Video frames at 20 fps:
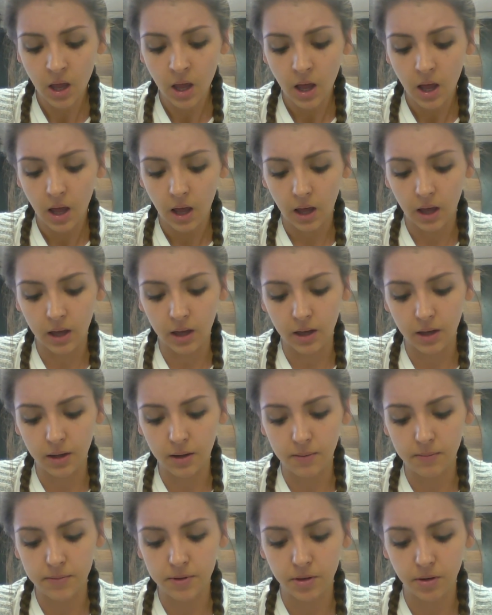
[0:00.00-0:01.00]

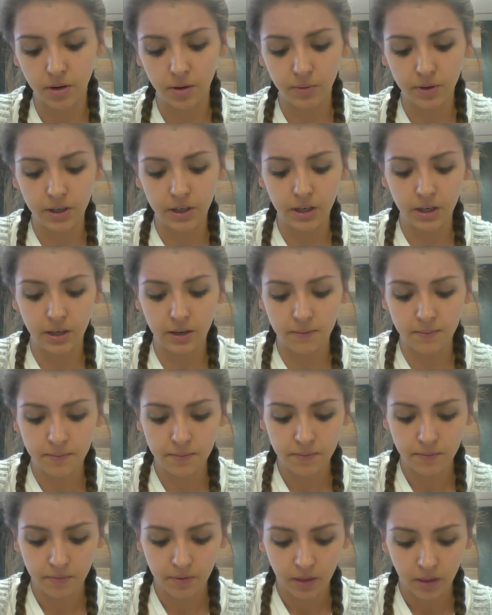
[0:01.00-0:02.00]
So I went in
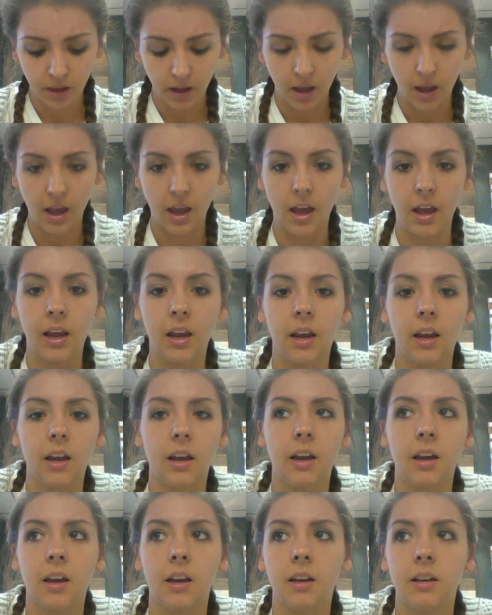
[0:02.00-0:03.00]

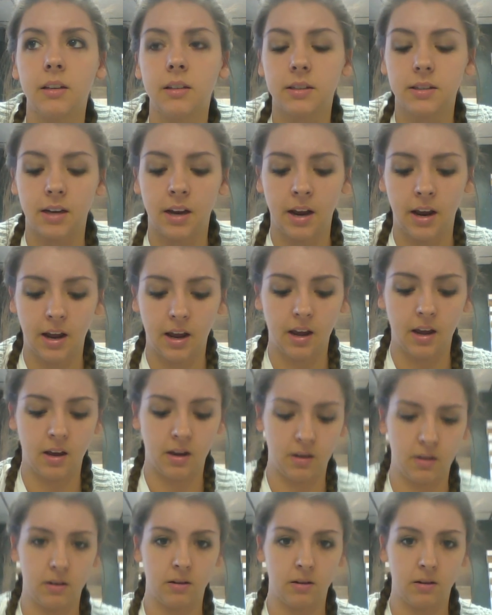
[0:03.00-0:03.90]
and I had,